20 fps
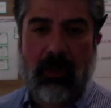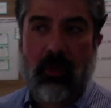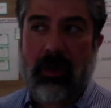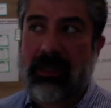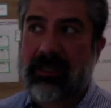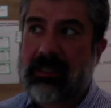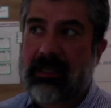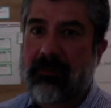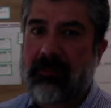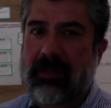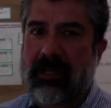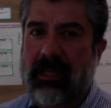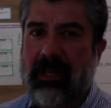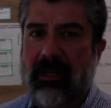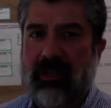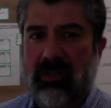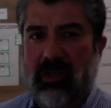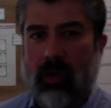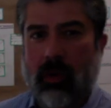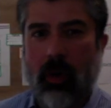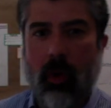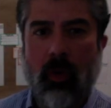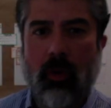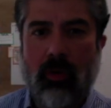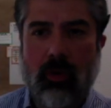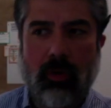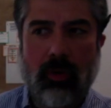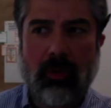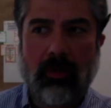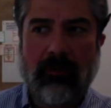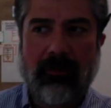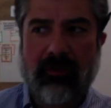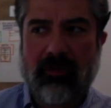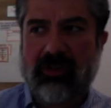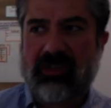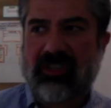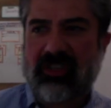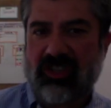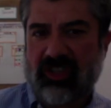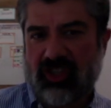When something is local
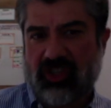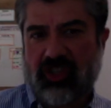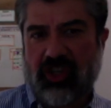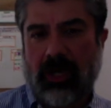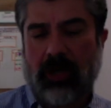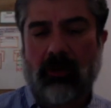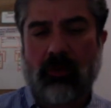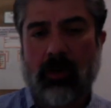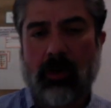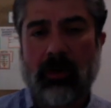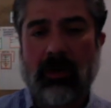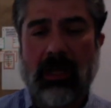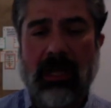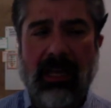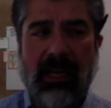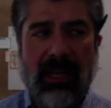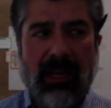versus general,